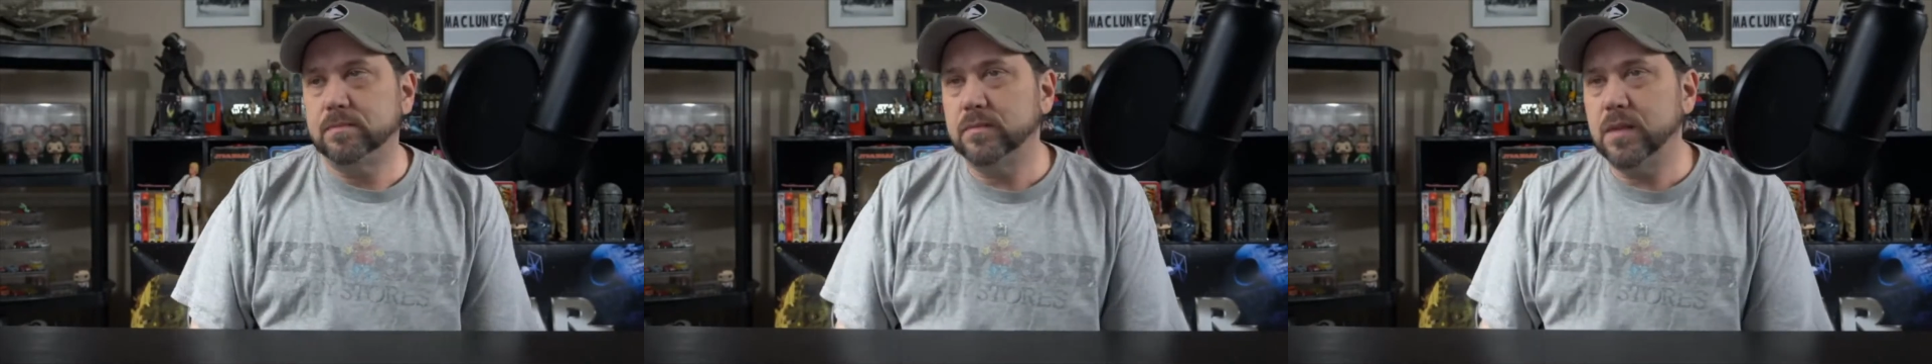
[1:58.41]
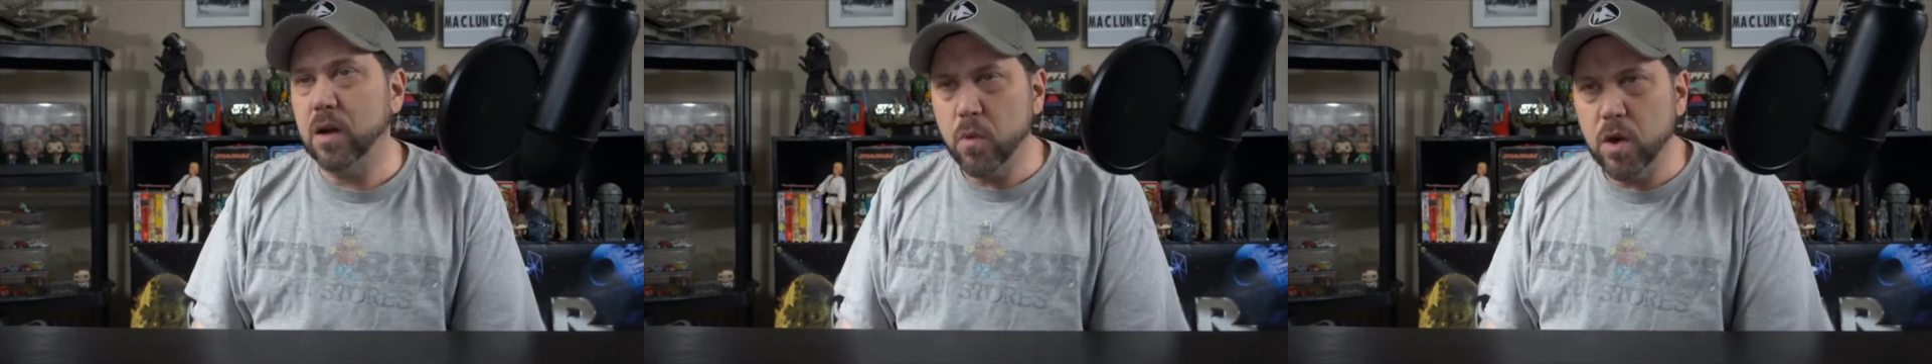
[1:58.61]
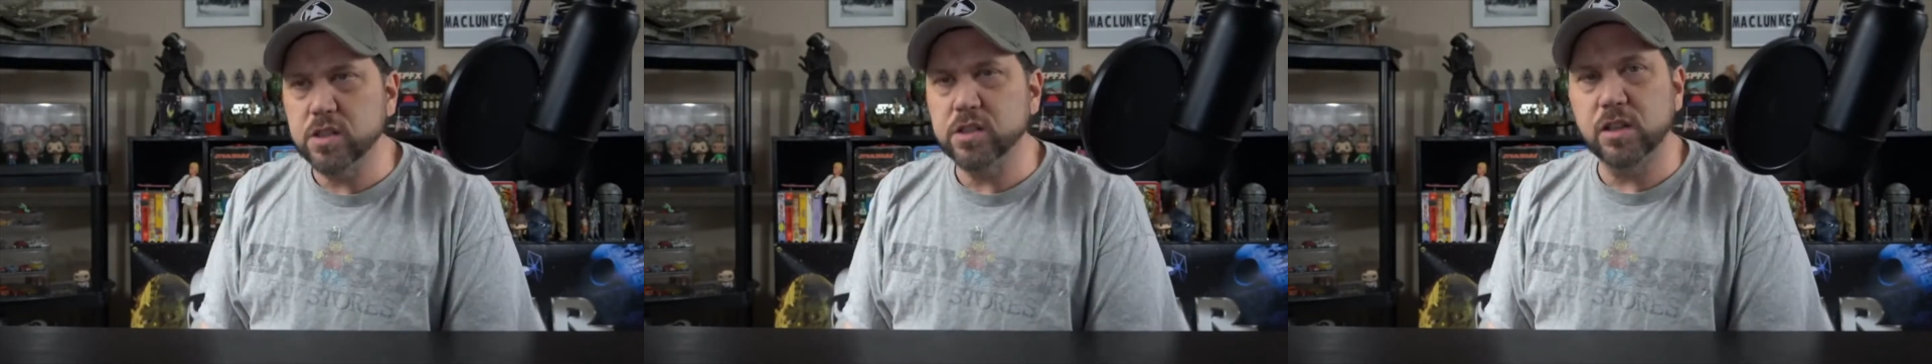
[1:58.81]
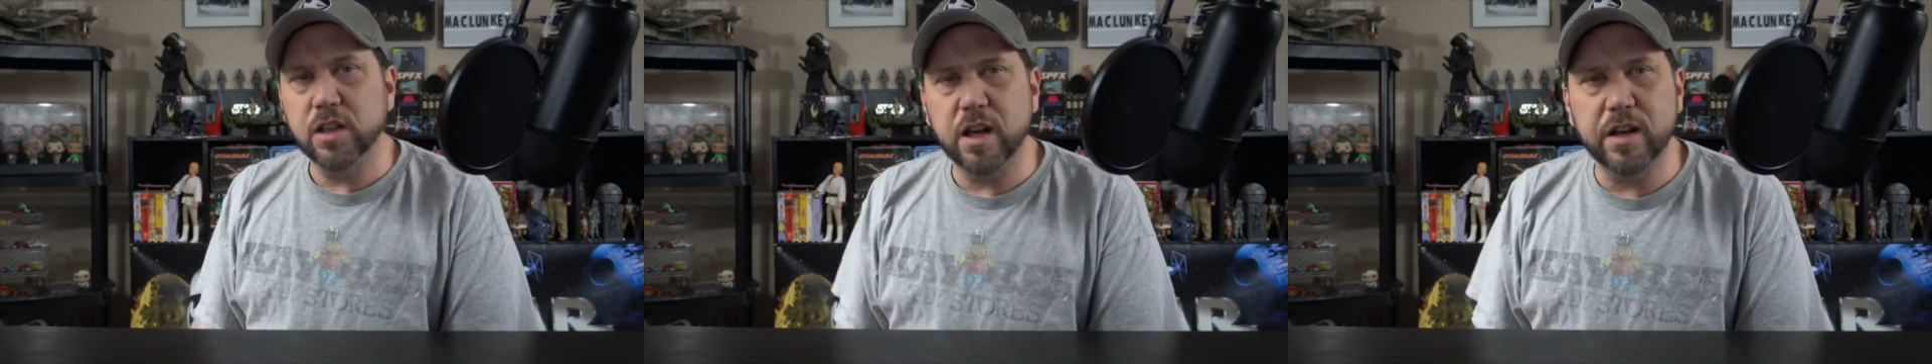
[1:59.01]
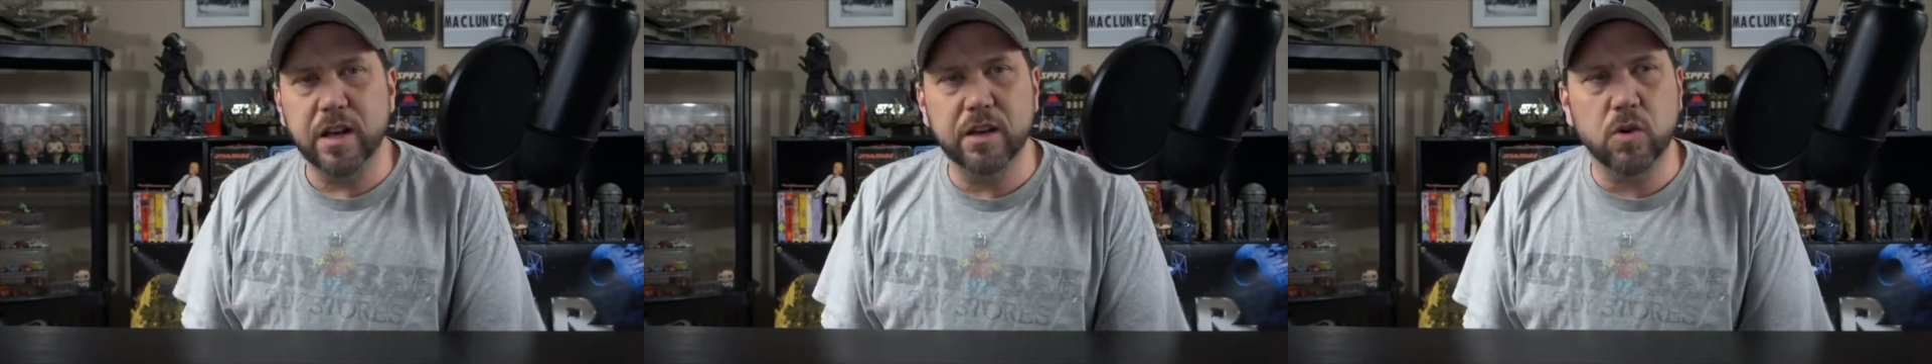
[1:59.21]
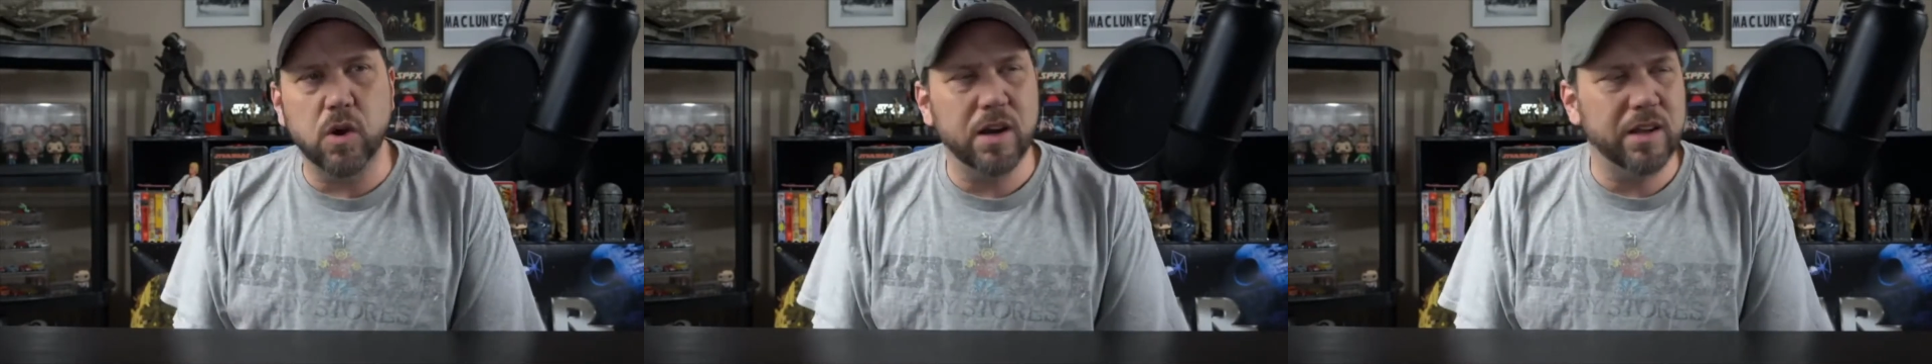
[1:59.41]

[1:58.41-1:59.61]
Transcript: watched a lot of Night Court.